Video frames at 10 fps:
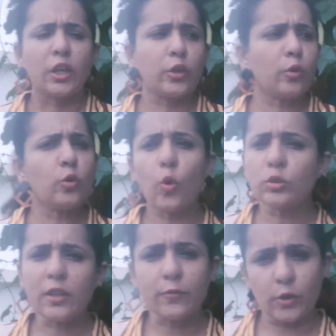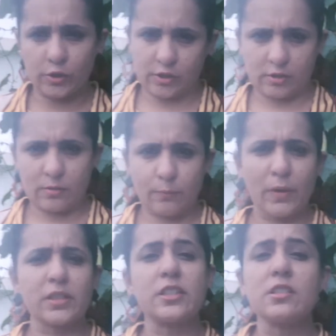you know the words,
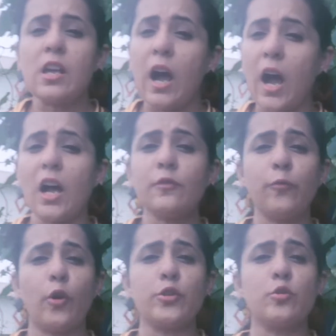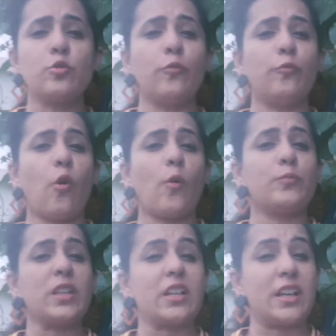but it is hard for you to
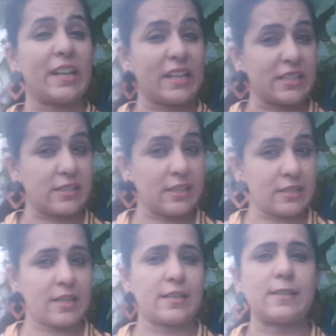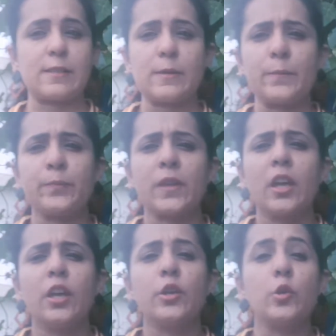form the correct sentence.
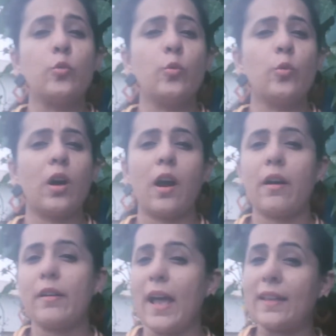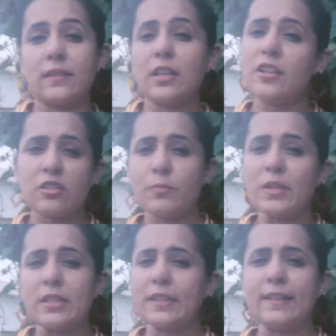You are at the
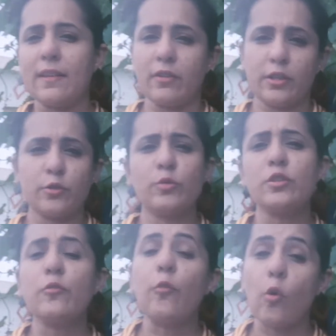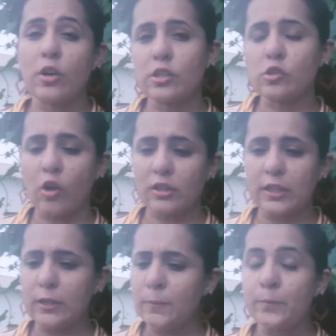intermediate level. You need to focus on
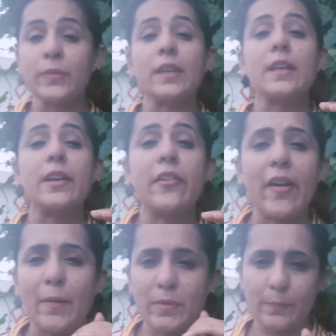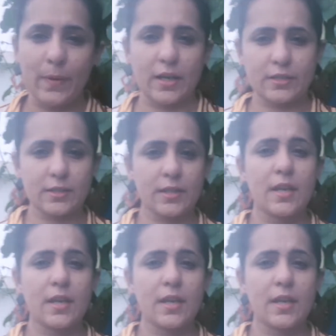the grammar part.